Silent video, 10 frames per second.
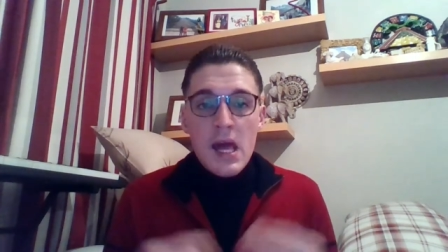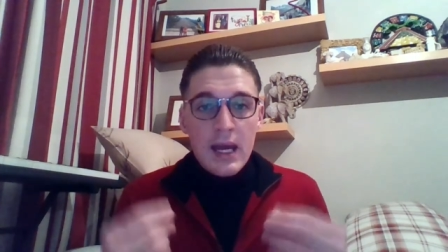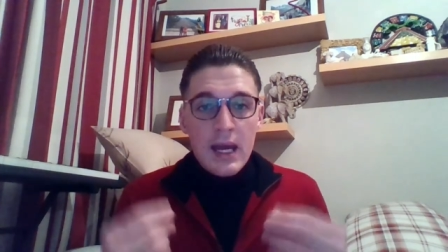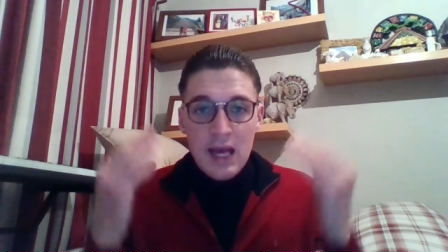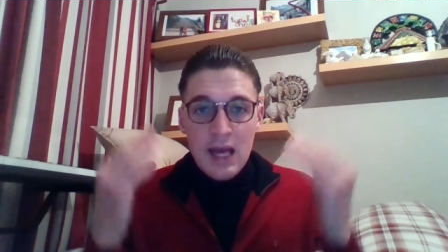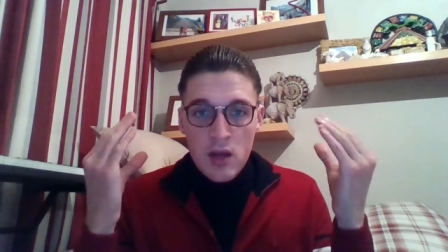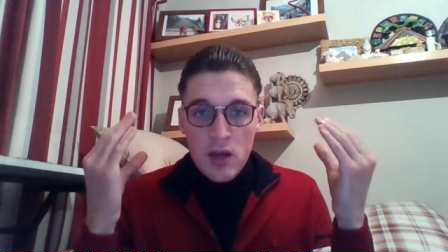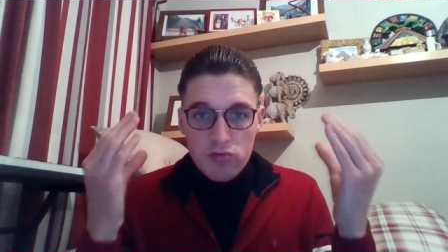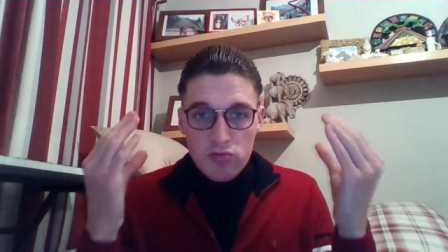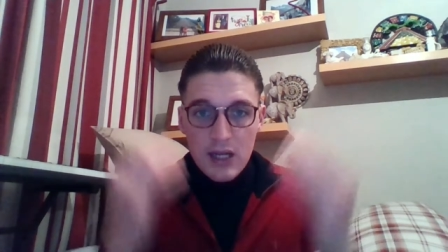and again
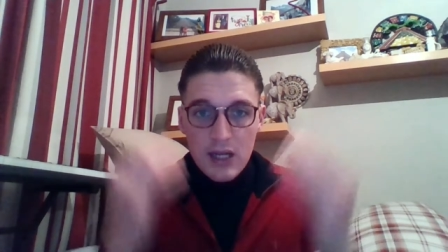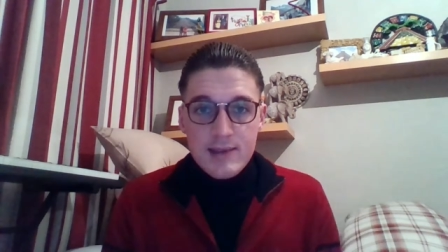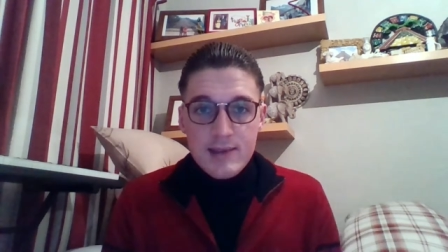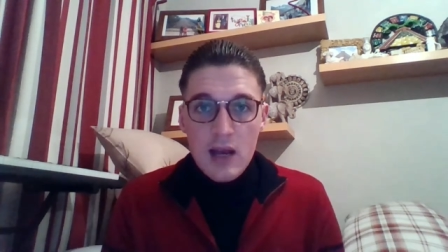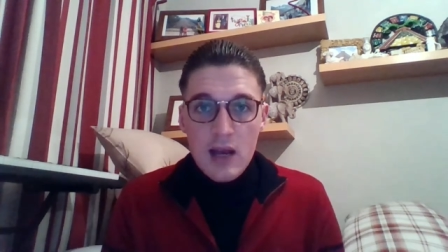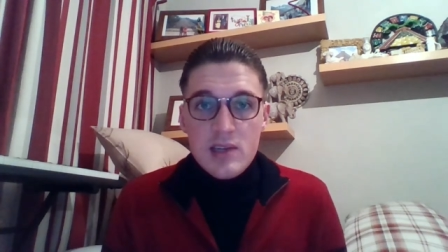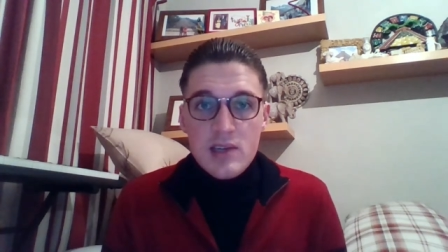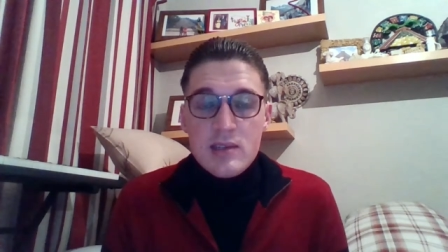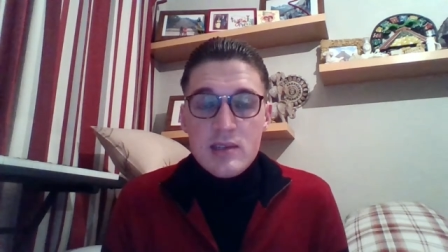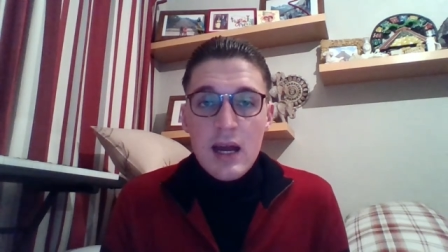really nice
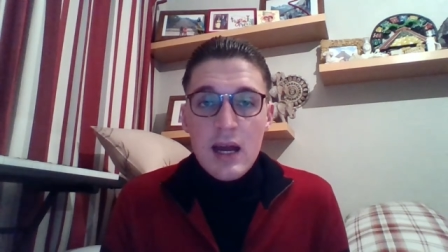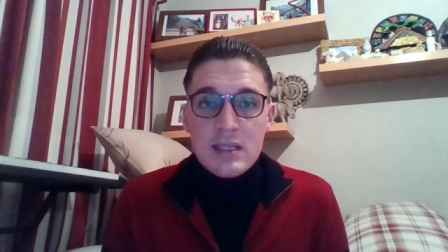glasses and it